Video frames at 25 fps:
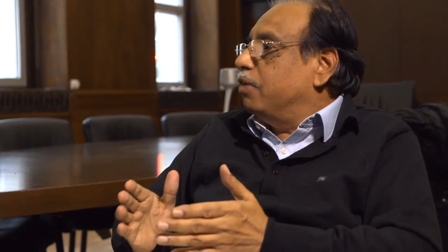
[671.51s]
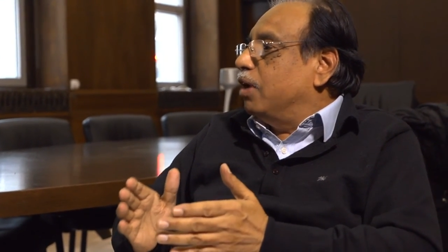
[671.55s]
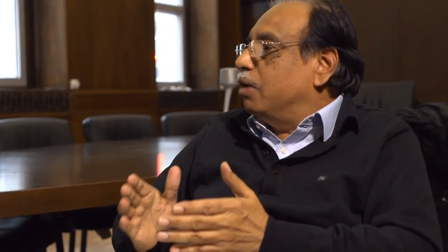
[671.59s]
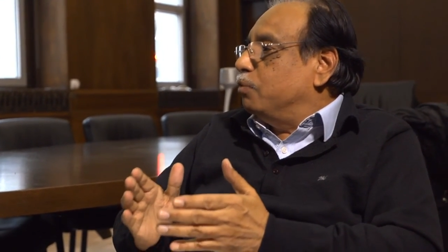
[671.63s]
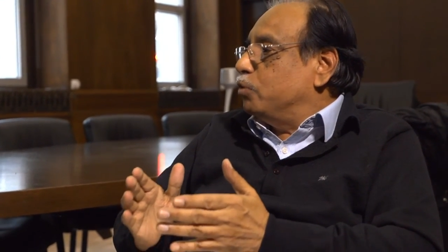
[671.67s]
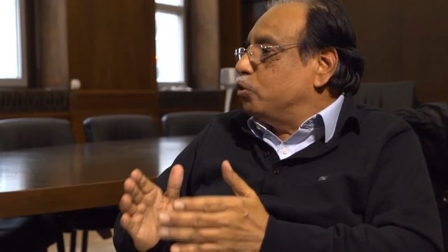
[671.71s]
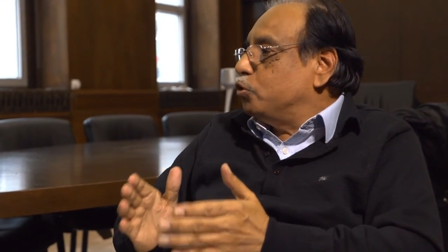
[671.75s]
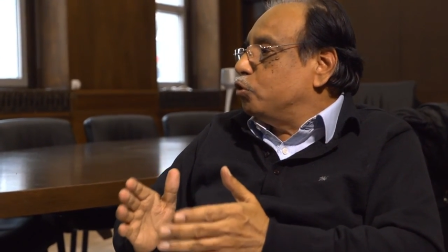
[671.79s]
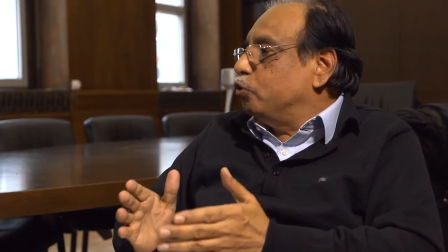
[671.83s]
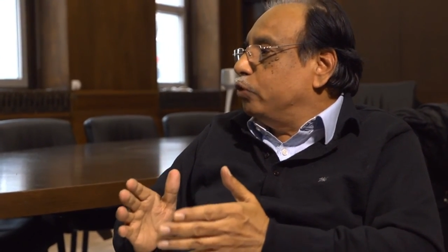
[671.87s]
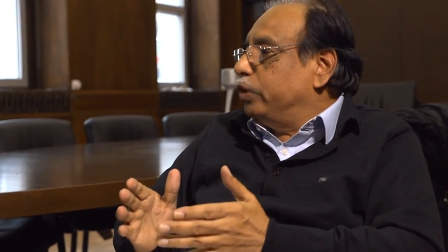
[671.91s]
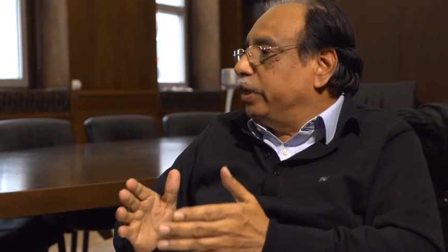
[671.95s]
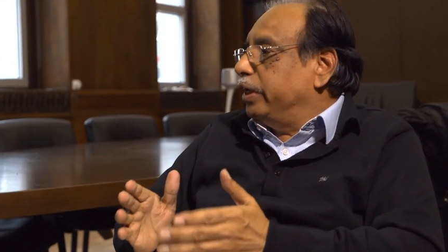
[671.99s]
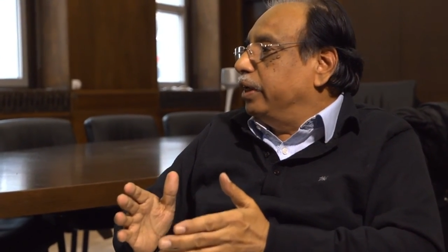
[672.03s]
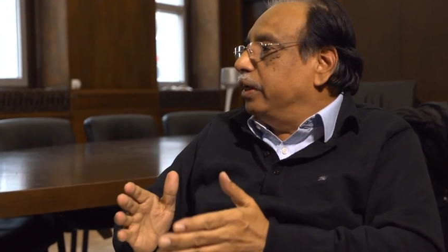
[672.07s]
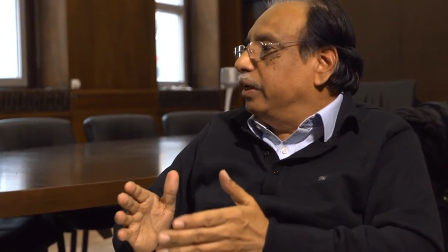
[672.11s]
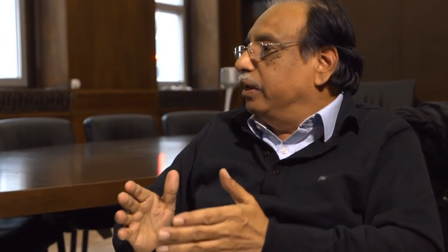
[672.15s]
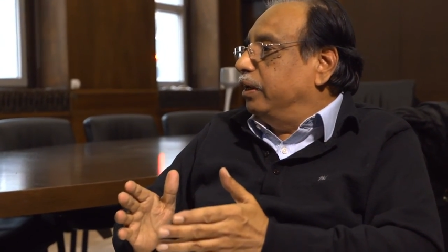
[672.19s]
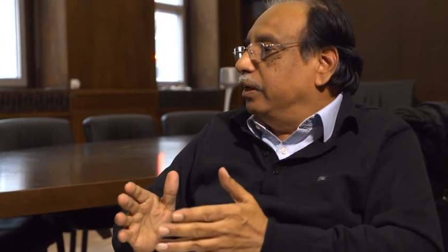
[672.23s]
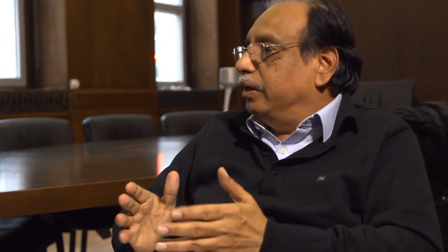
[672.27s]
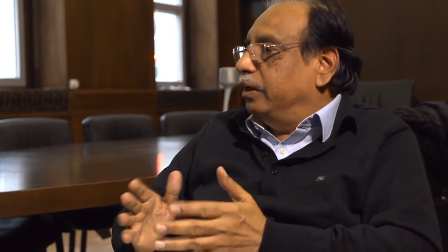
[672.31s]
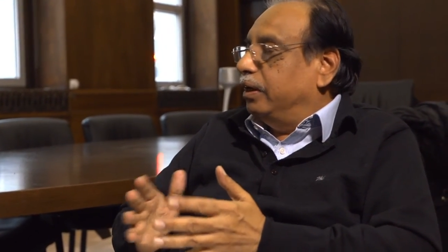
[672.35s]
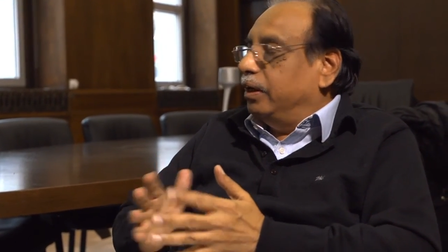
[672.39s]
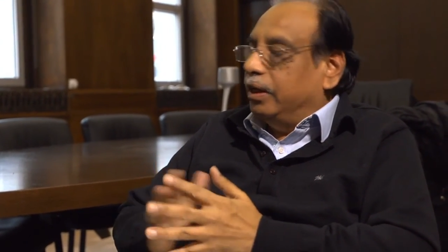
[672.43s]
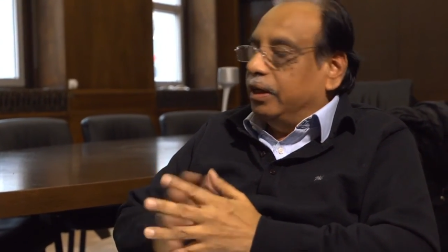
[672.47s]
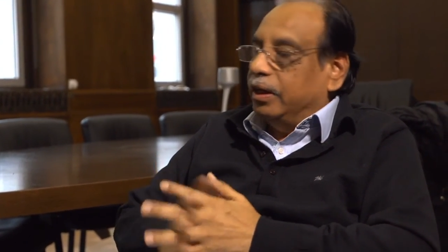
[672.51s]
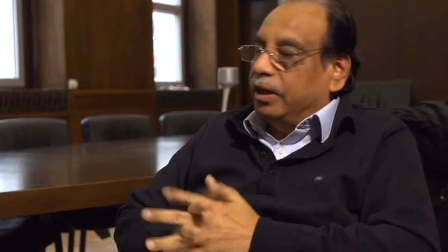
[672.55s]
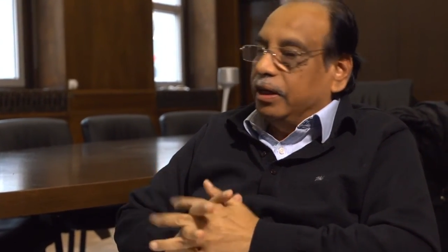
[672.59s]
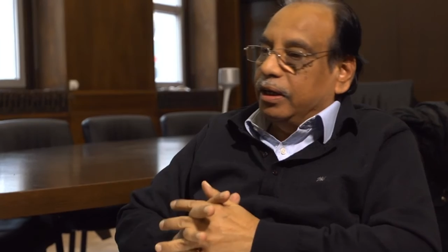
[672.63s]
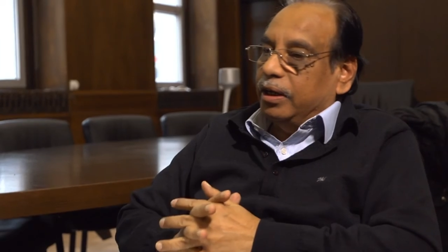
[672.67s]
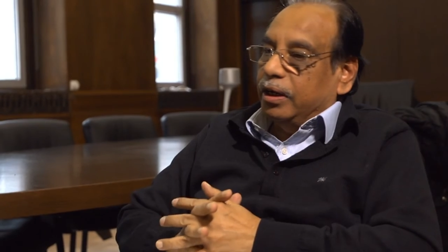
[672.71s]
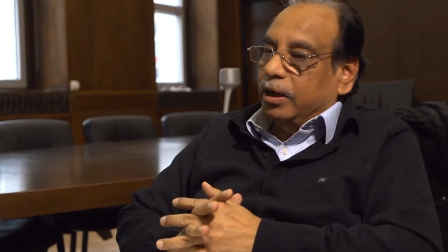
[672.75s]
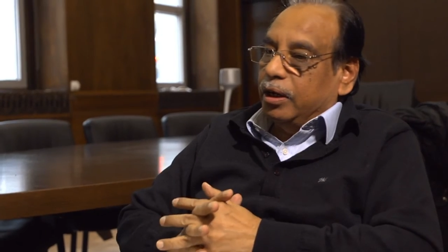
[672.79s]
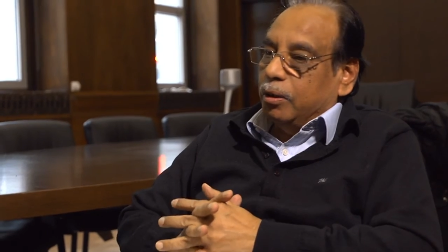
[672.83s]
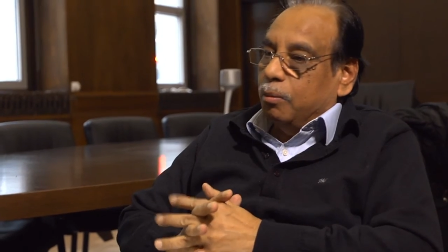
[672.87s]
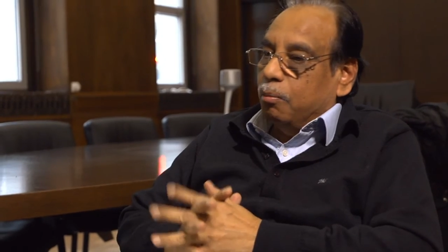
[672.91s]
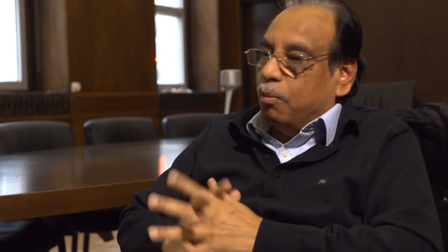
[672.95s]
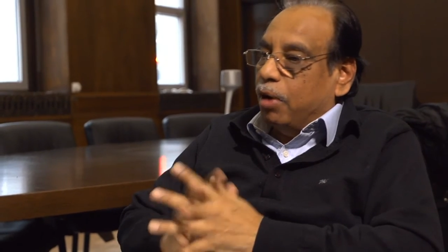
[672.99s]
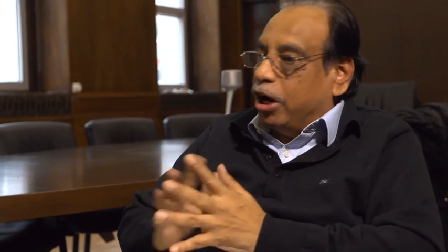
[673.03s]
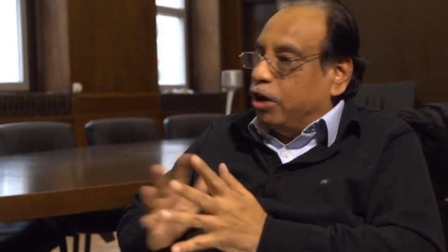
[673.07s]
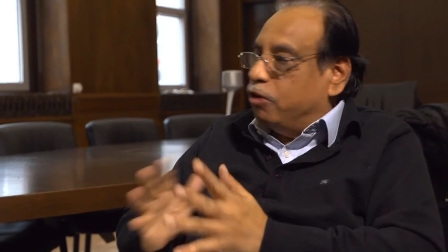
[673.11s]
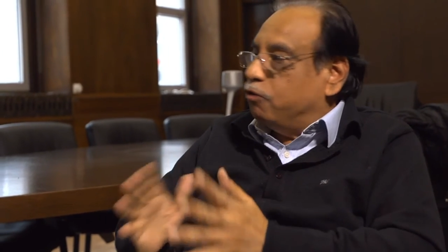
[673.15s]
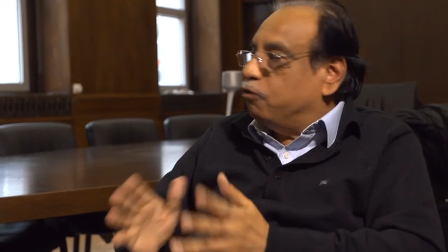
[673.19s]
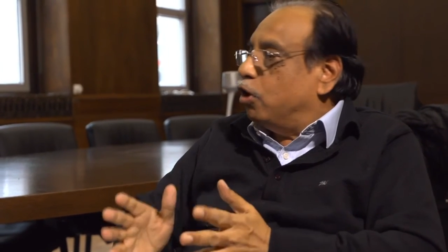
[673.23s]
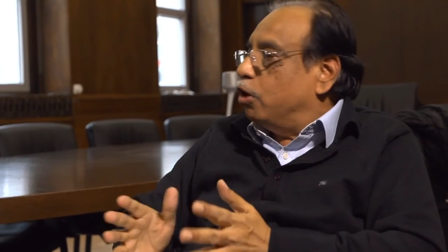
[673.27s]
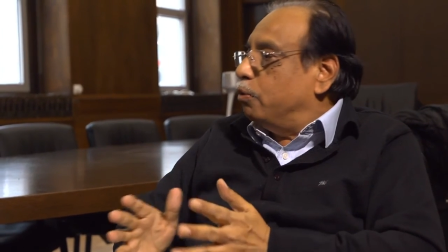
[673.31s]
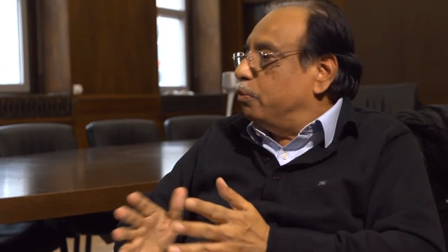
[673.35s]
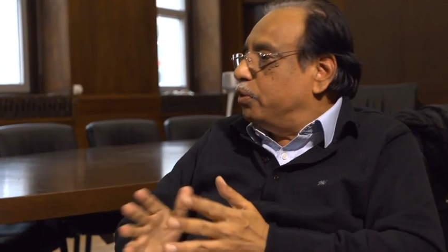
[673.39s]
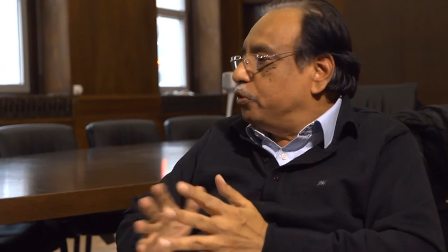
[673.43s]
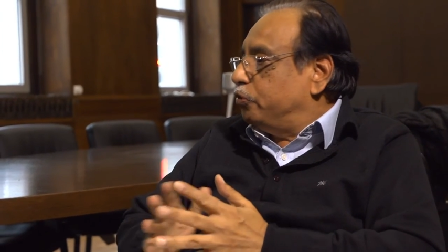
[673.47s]
pharmaceutical,
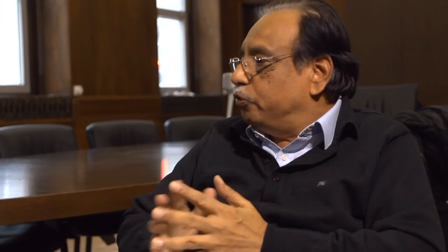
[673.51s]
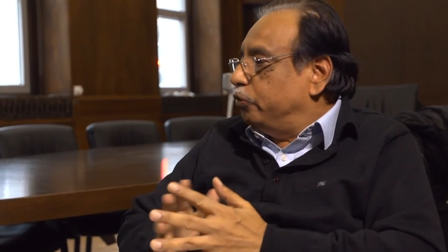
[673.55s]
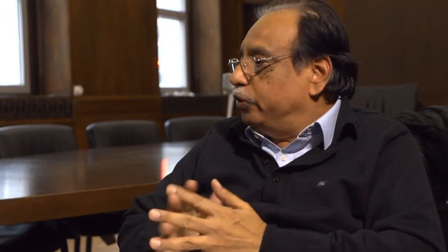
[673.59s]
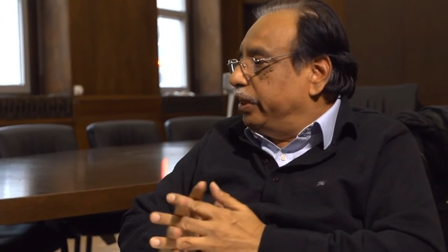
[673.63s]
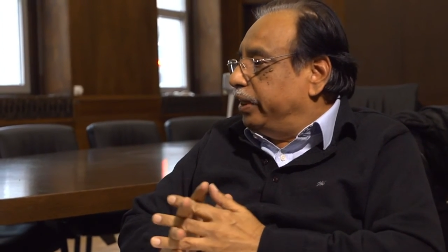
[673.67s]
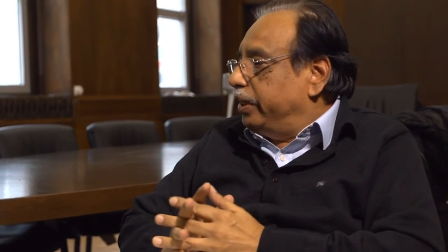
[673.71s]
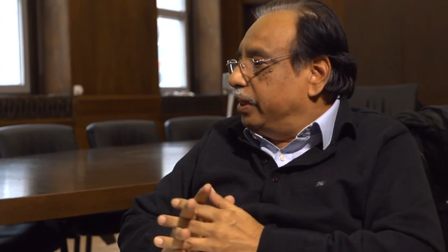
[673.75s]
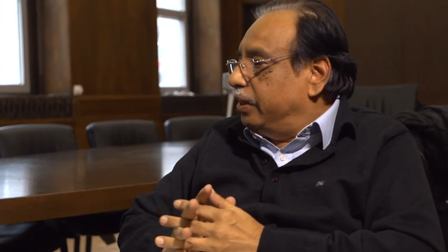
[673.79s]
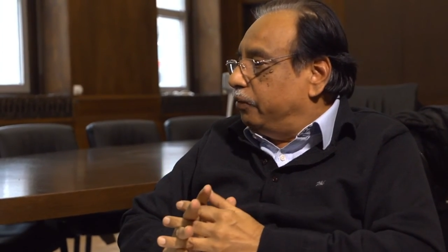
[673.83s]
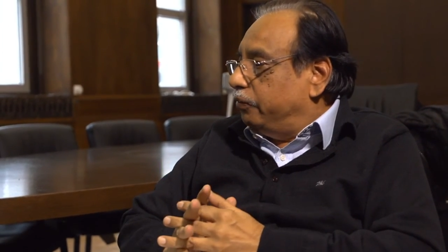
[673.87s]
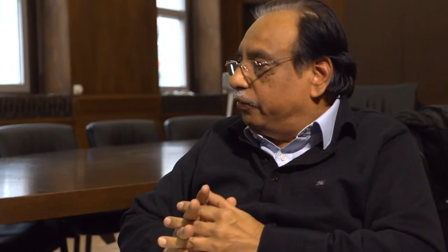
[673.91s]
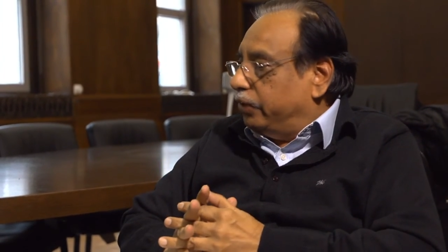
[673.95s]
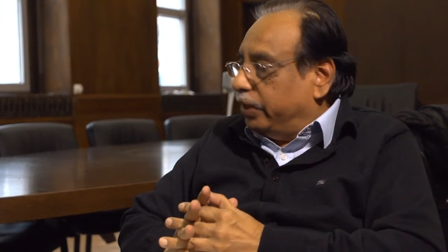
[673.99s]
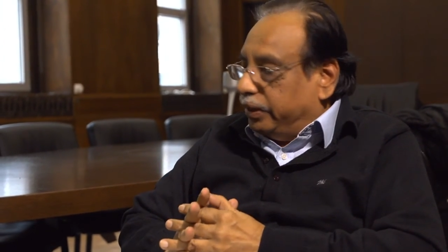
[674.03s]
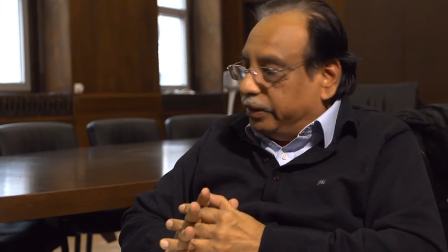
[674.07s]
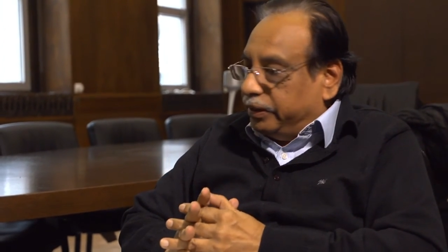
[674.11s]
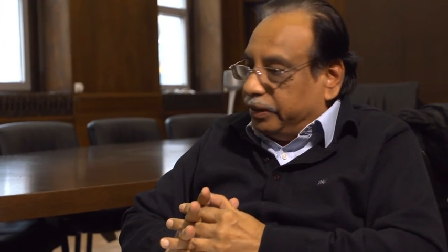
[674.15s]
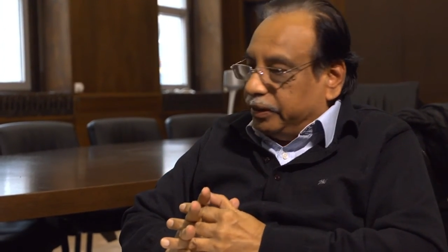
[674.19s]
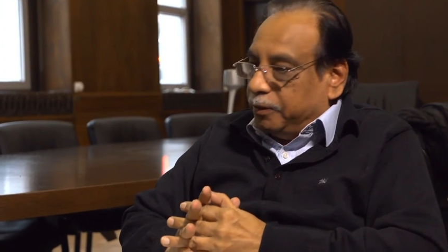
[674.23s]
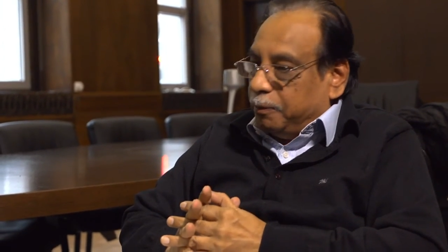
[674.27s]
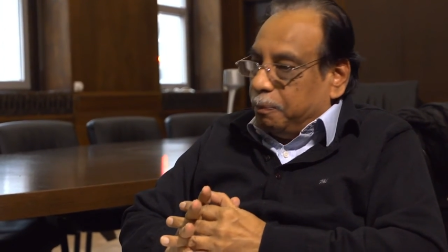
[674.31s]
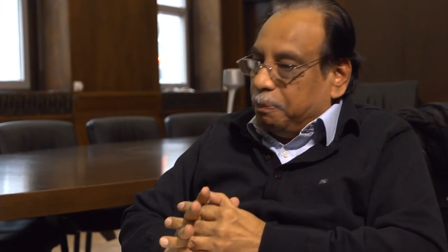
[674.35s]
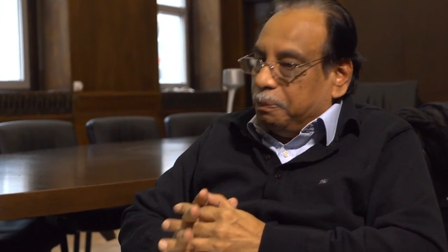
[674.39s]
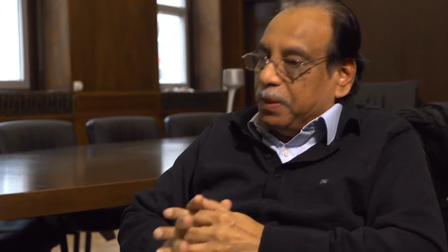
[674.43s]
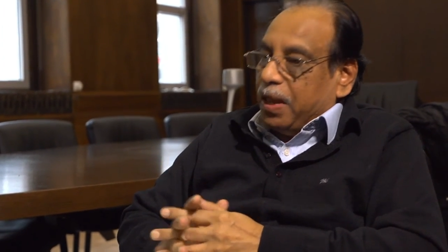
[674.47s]
biopharmaceutical sector.